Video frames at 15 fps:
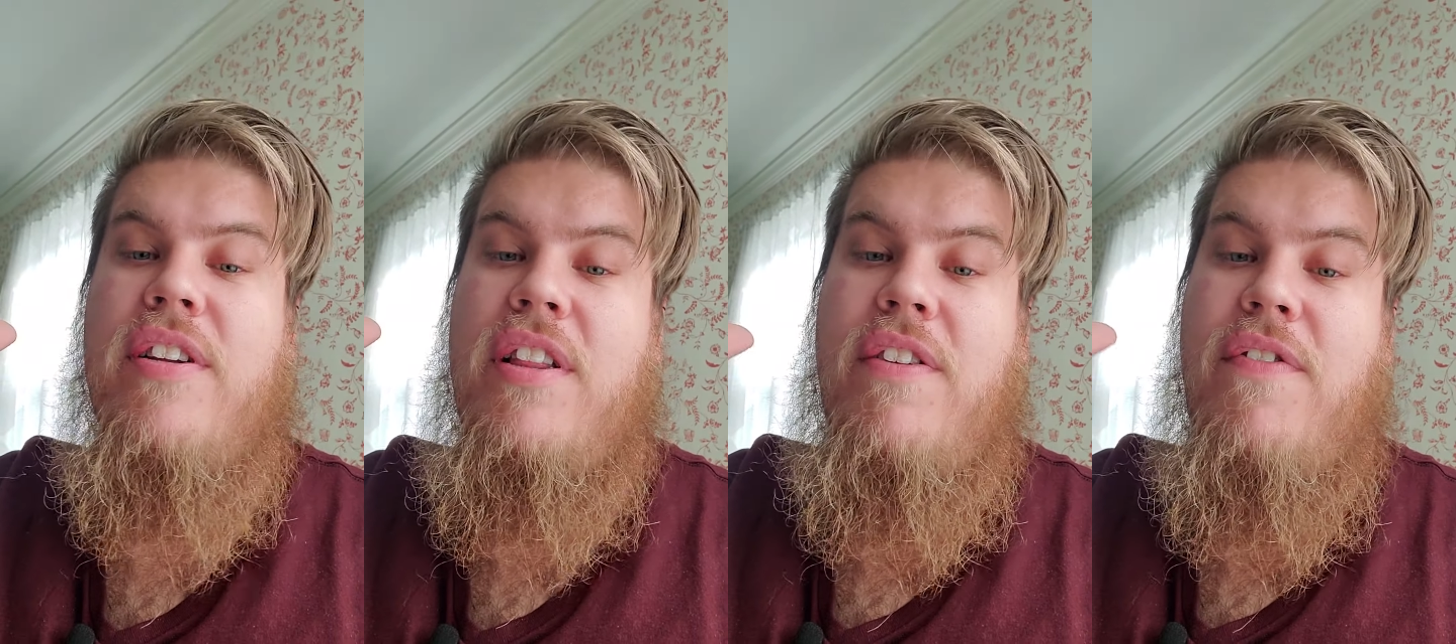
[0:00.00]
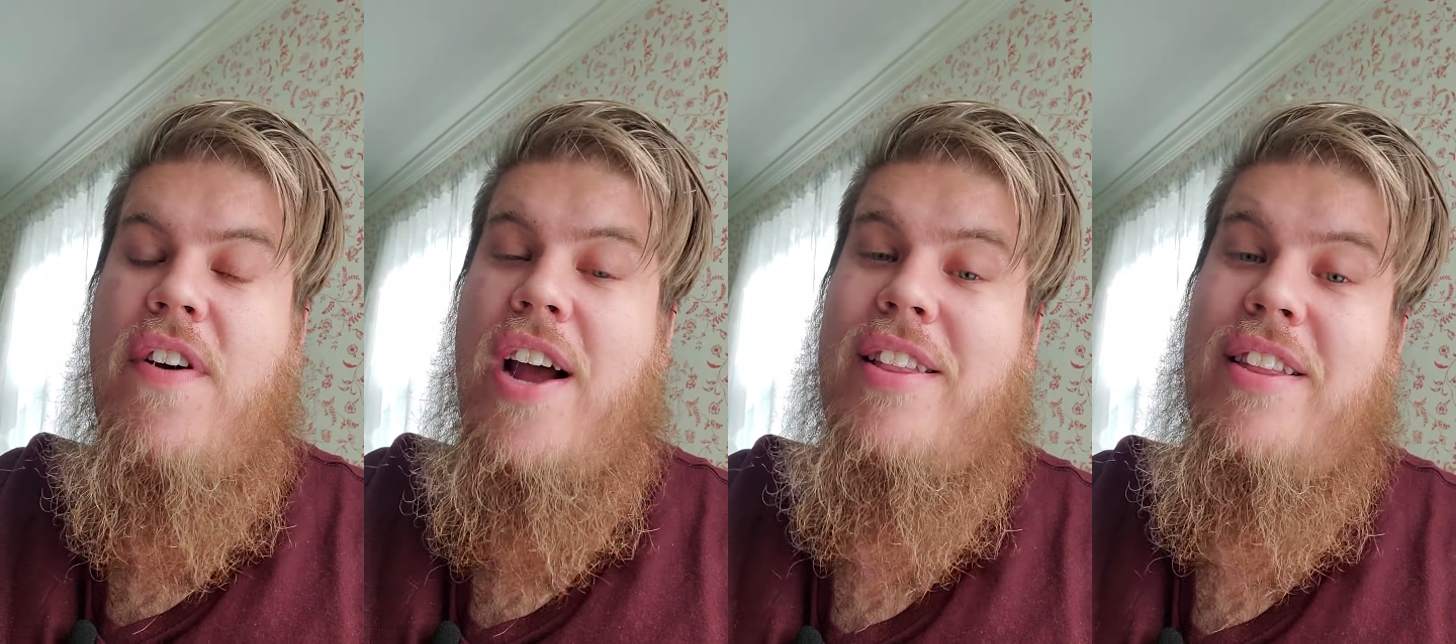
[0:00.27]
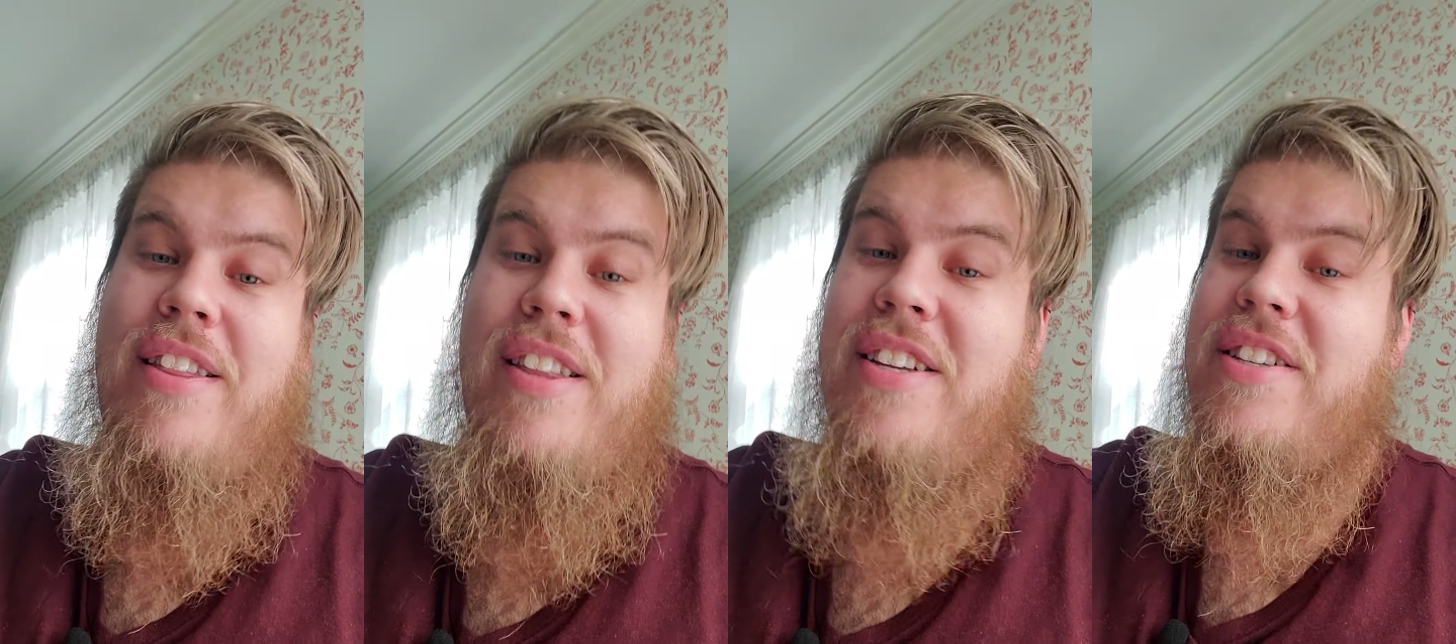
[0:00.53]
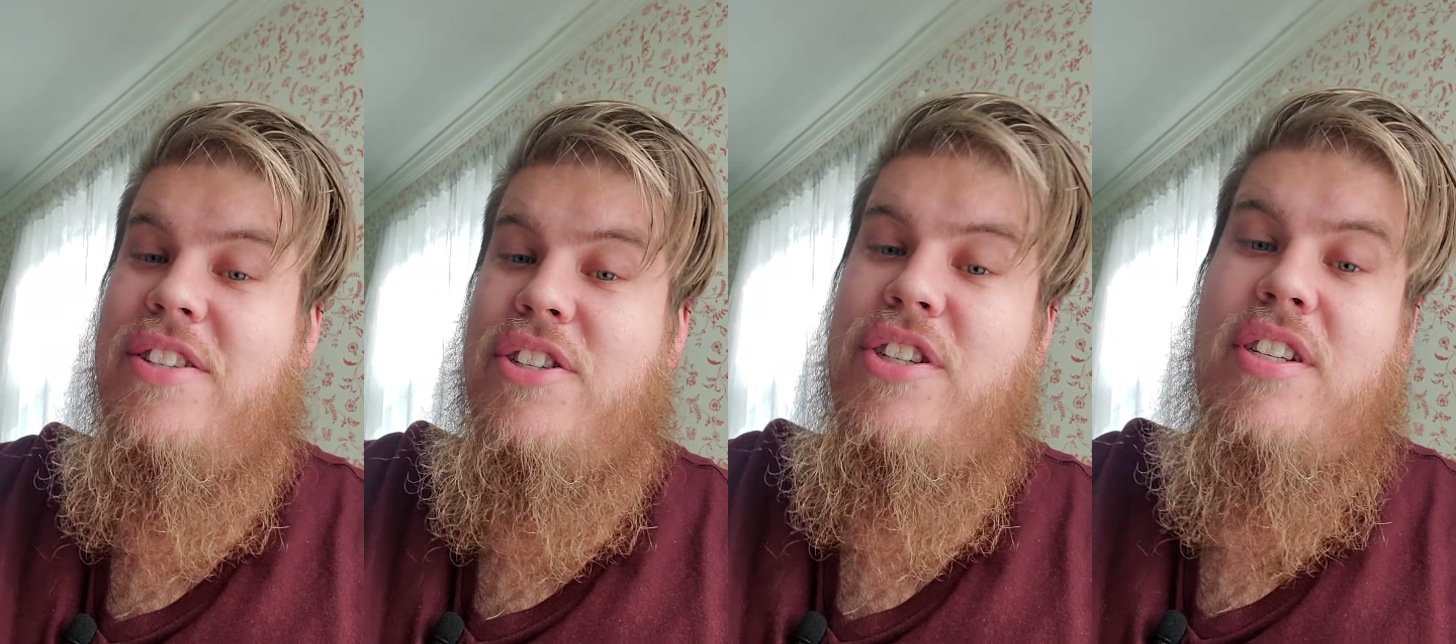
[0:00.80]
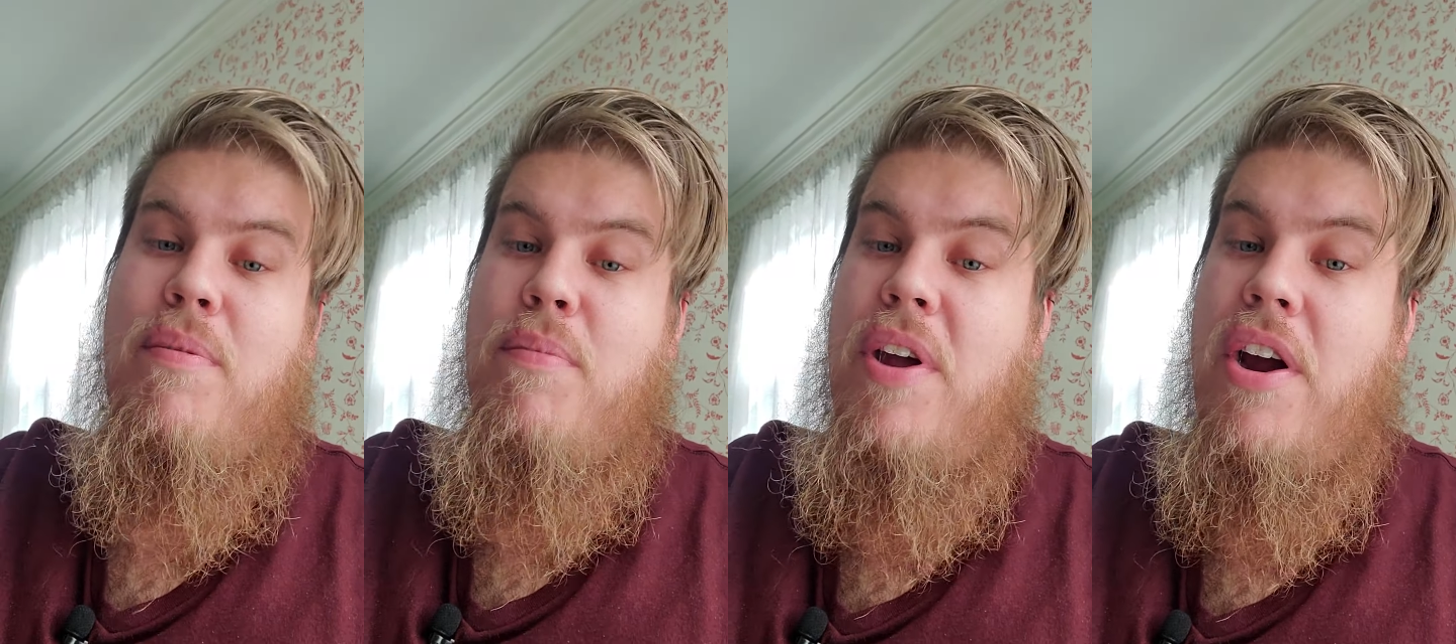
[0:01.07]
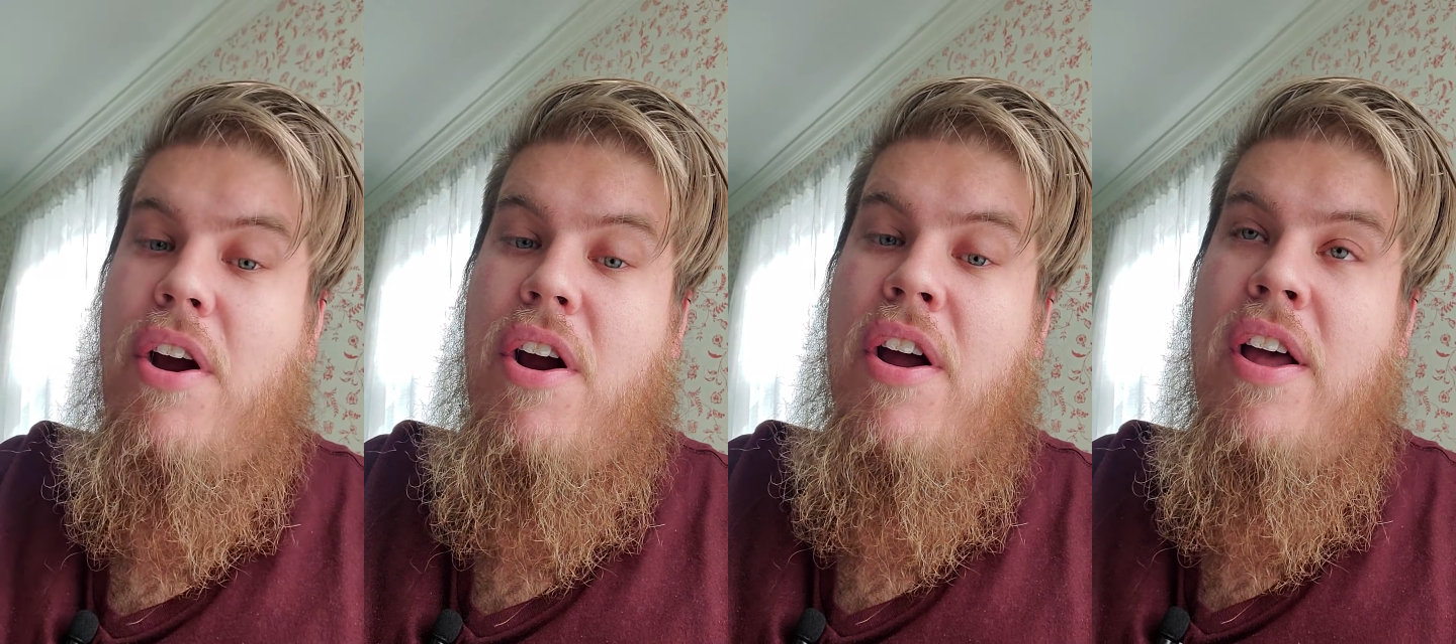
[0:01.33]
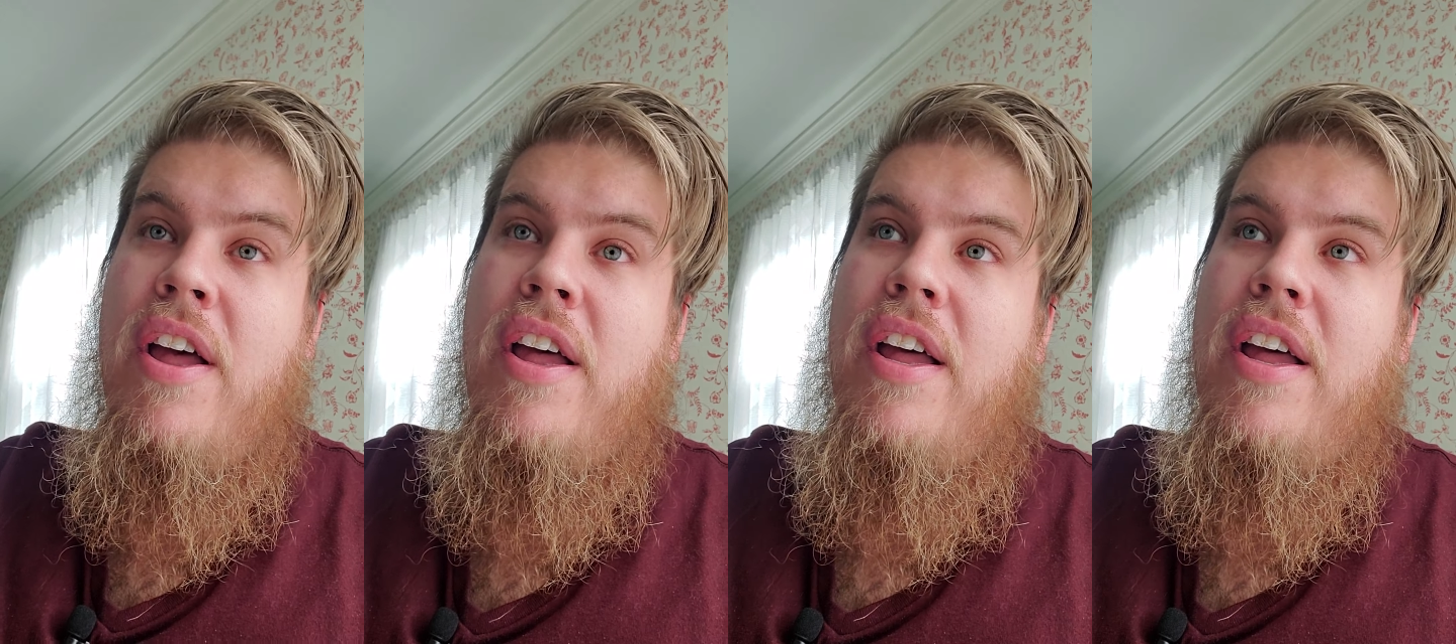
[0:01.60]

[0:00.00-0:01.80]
on the fact that this is just a mirror.